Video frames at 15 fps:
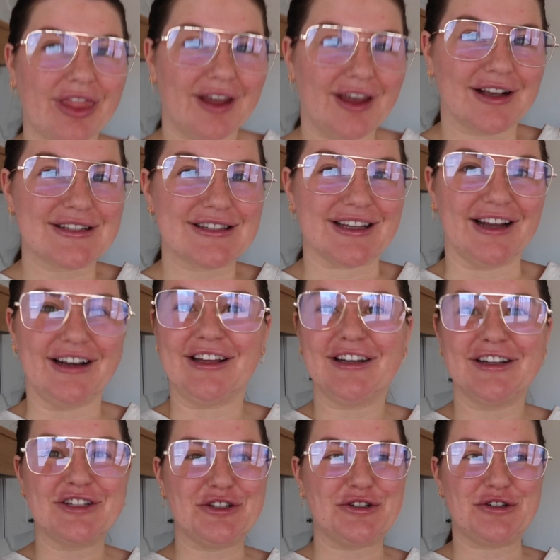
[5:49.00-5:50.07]

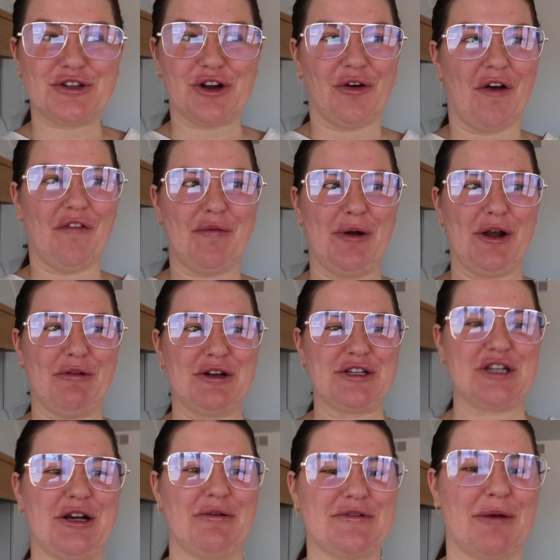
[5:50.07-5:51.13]
excited to show everybody what
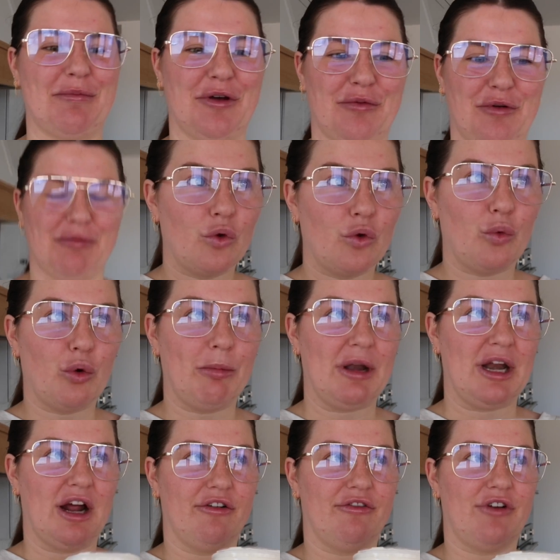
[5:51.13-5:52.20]
she comes up with. We're
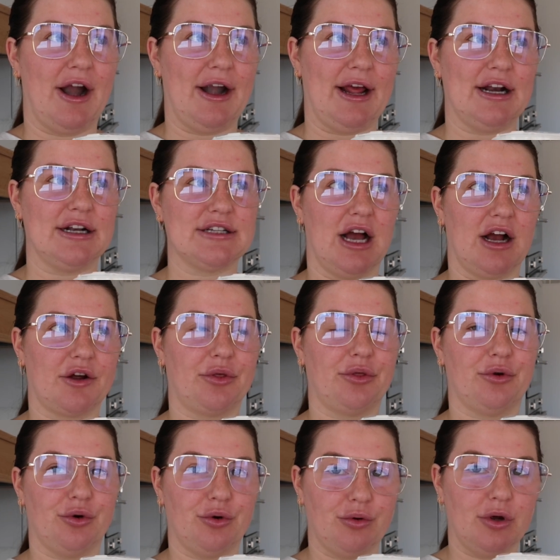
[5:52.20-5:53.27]
meeting on Friday to talk
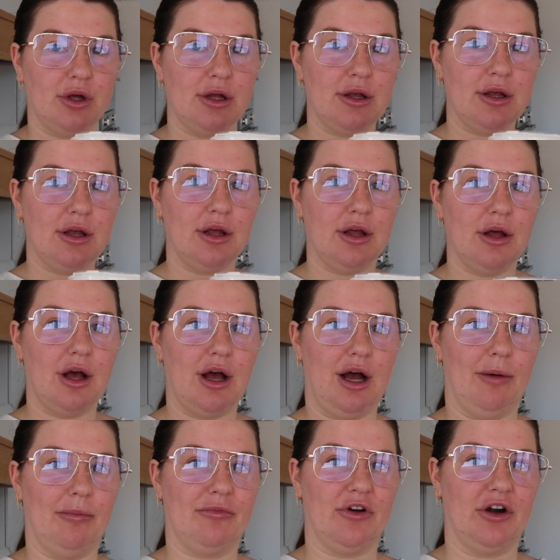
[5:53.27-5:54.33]
through
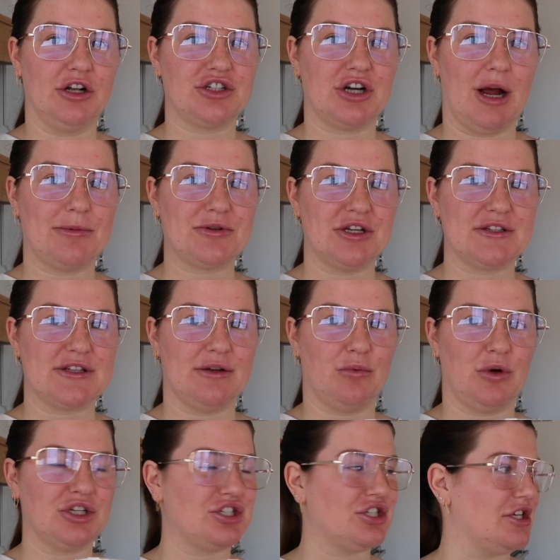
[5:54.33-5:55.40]
furniture options and
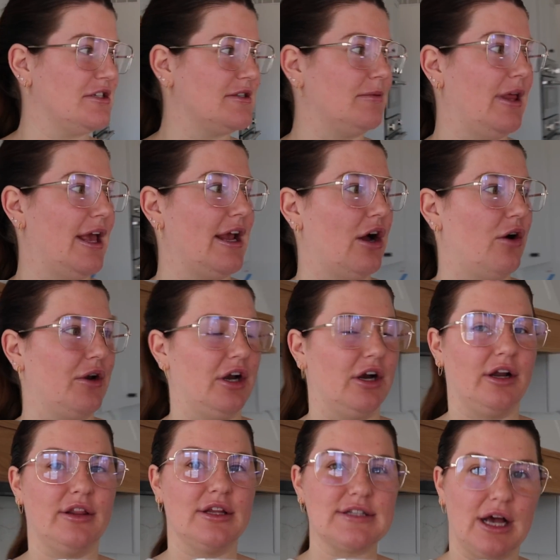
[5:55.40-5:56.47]
what she's laying out here in this